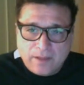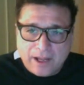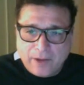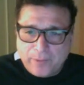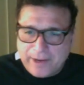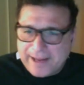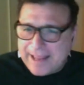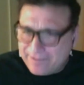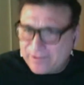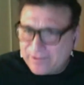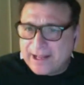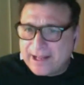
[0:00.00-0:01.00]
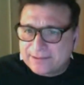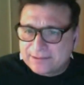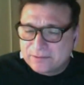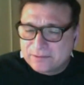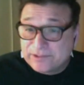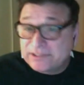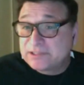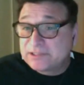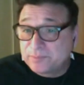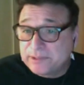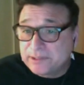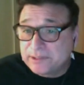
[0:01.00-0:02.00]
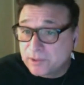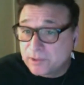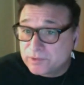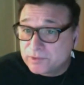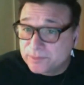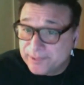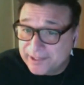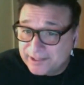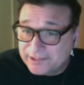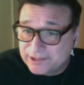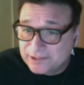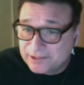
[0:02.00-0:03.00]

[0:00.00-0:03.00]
We have that. We just simply close the page.